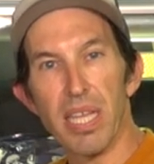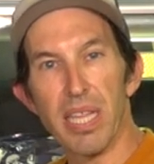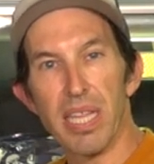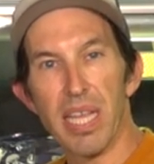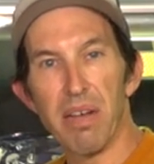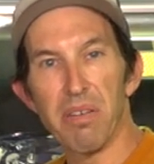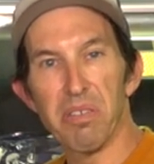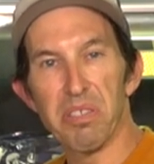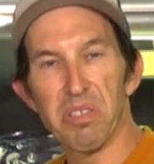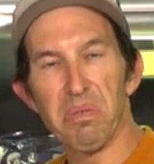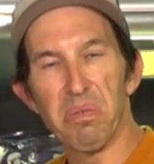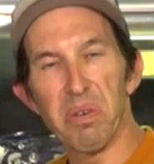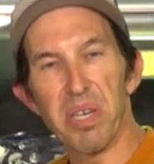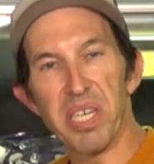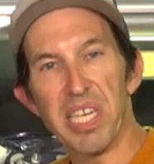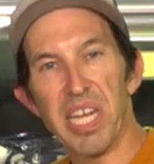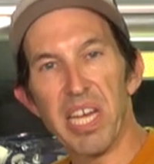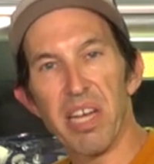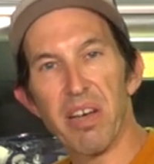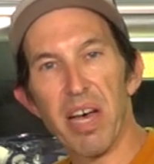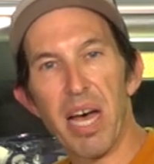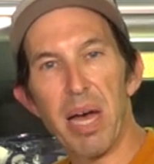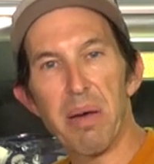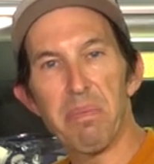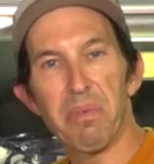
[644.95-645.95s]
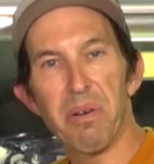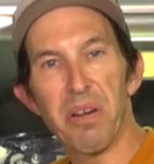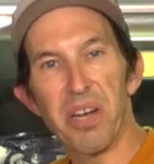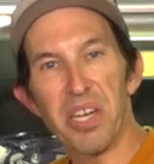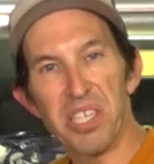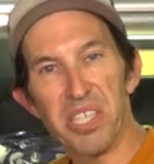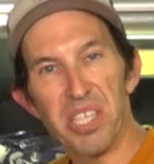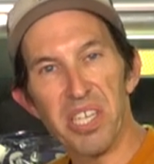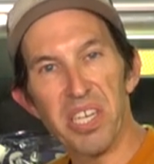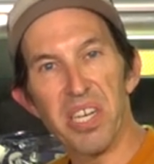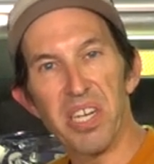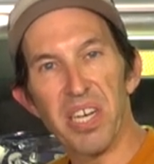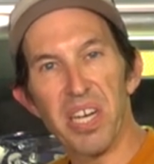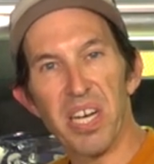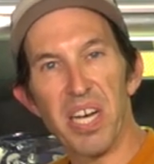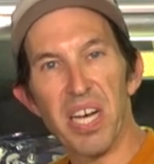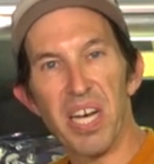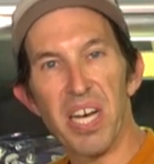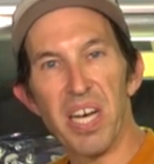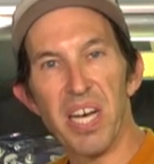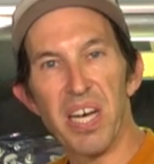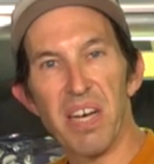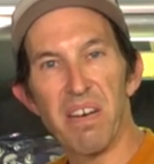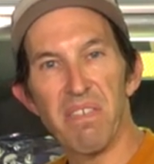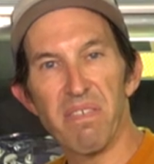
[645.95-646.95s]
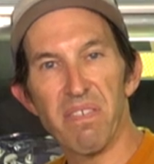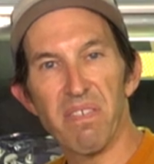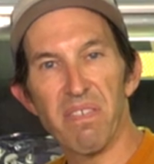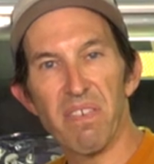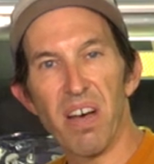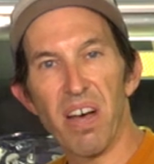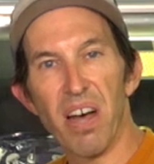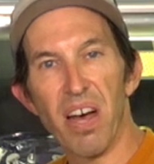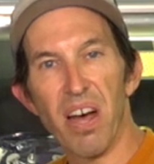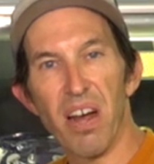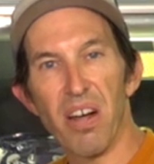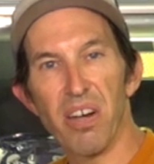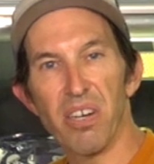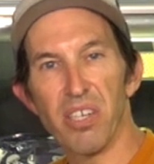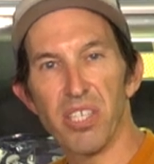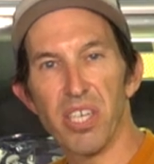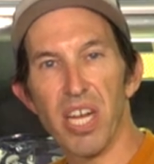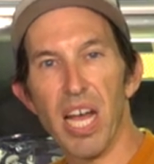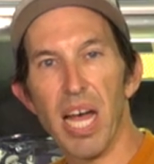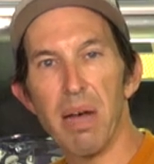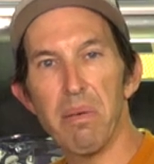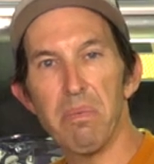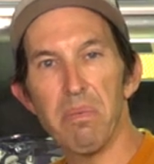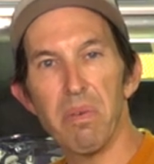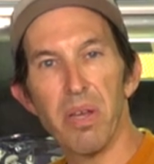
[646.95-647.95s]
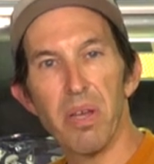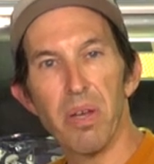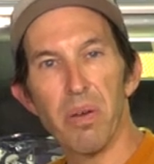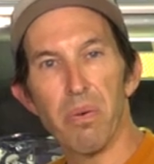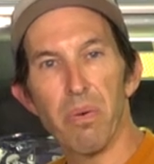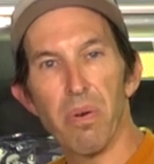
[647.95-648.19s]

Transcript: That was the retail operation of our shop.